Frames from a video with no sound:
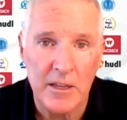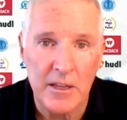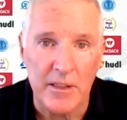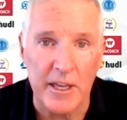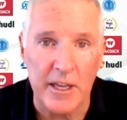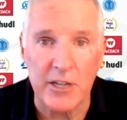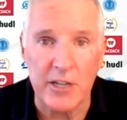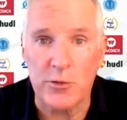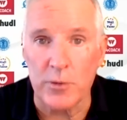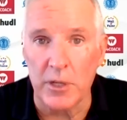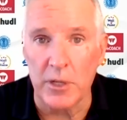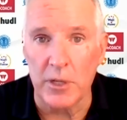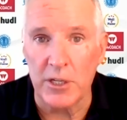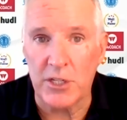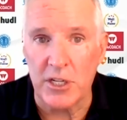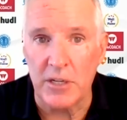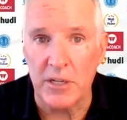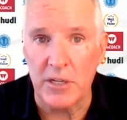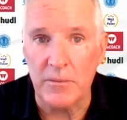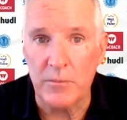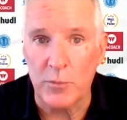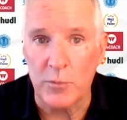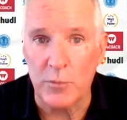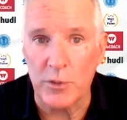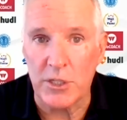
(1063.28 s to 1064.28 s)
Thanks for
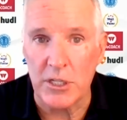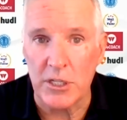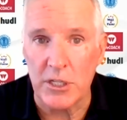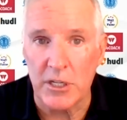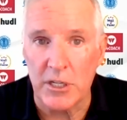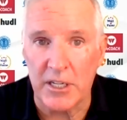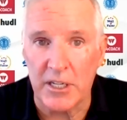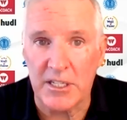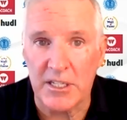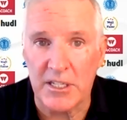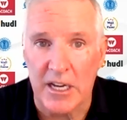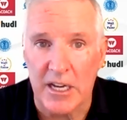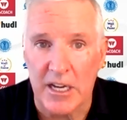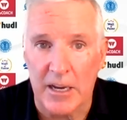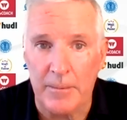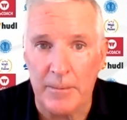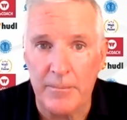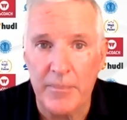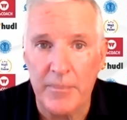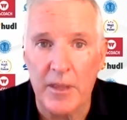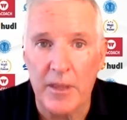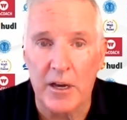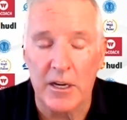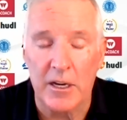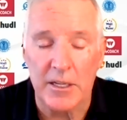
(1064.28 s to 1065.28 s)
listening. We'll see you next
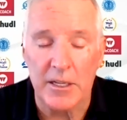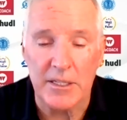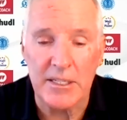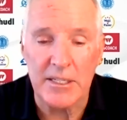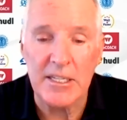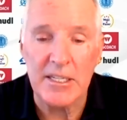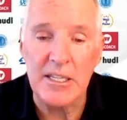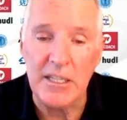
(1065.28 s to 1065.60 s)
time on